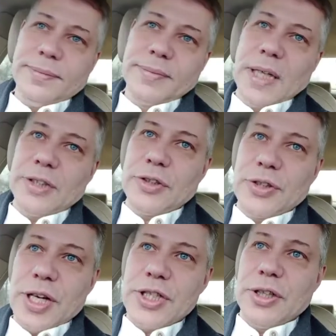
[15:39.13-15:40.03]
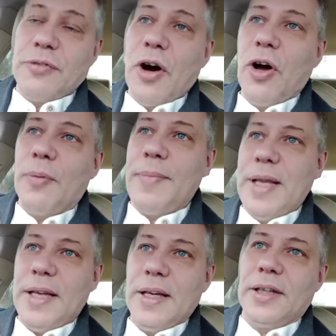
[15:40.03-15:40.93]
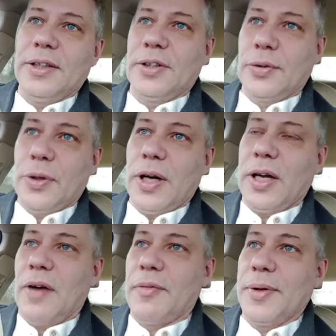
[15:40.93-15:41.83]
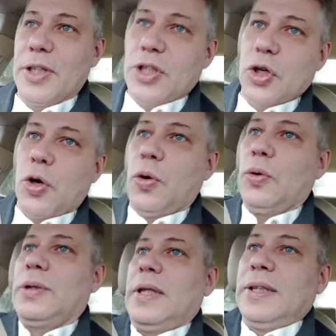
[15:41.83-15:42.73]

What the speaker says: concentration of all media under government control,